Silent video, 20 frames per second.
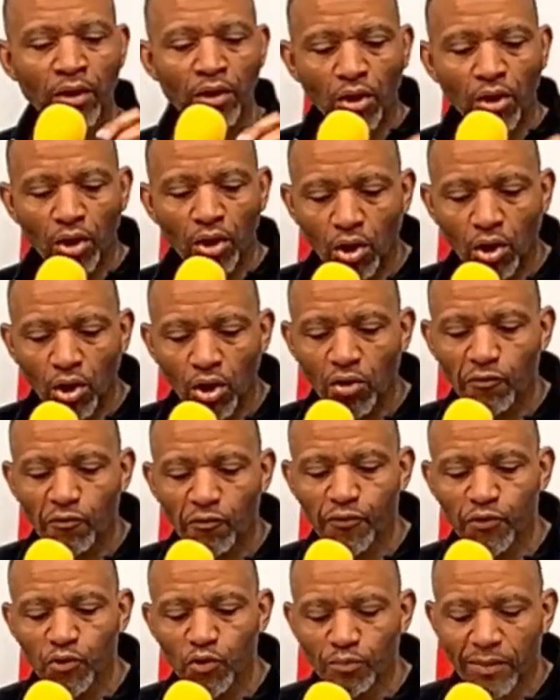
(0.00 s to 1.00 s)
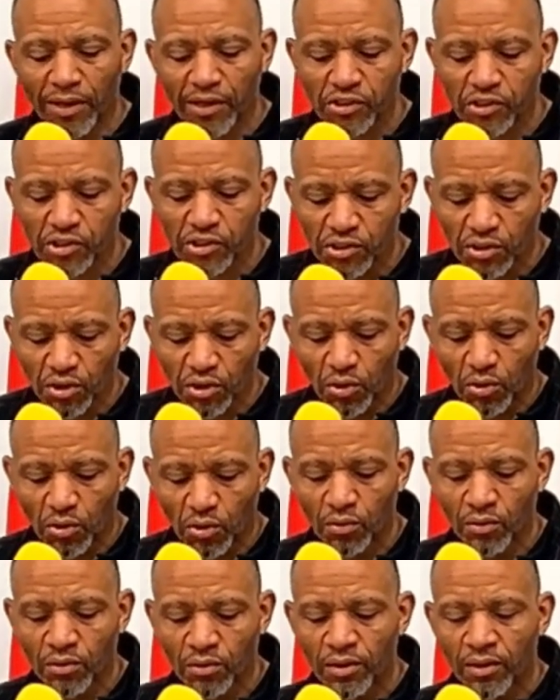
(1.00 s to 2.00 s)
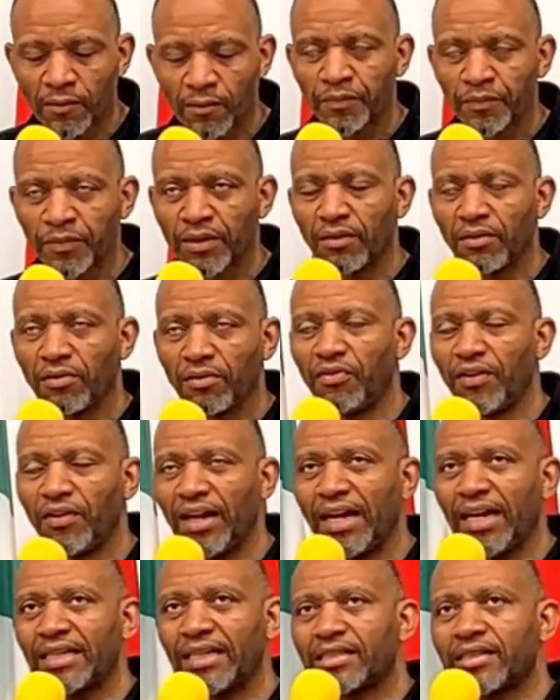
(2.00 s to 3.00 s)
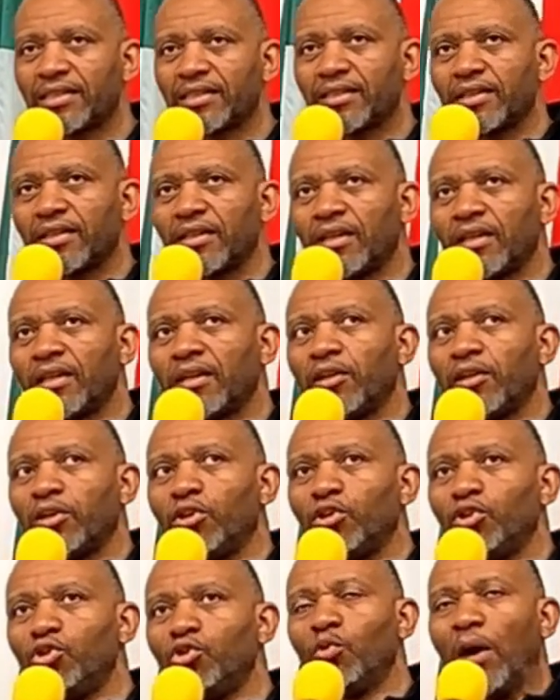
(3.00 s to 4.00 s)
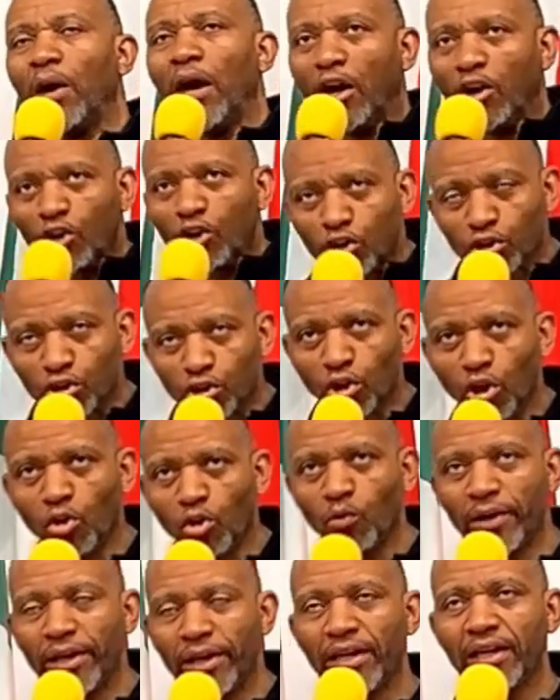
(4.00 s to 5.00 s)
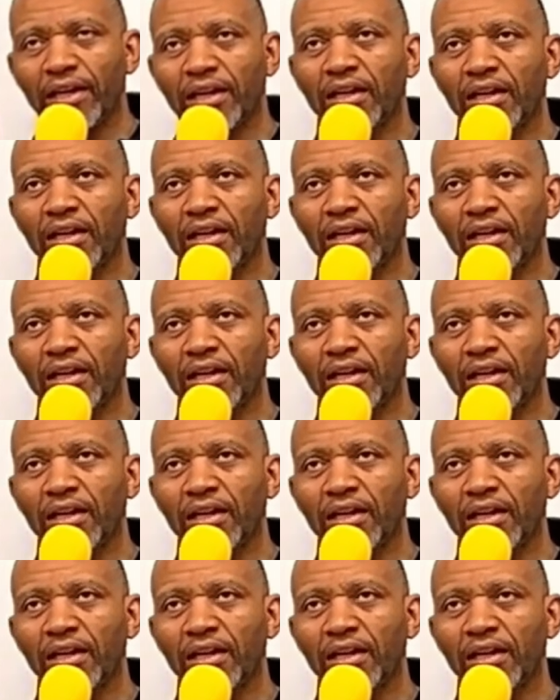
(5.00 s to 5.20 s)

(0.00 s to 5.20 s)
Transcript: All of you must know that you are growing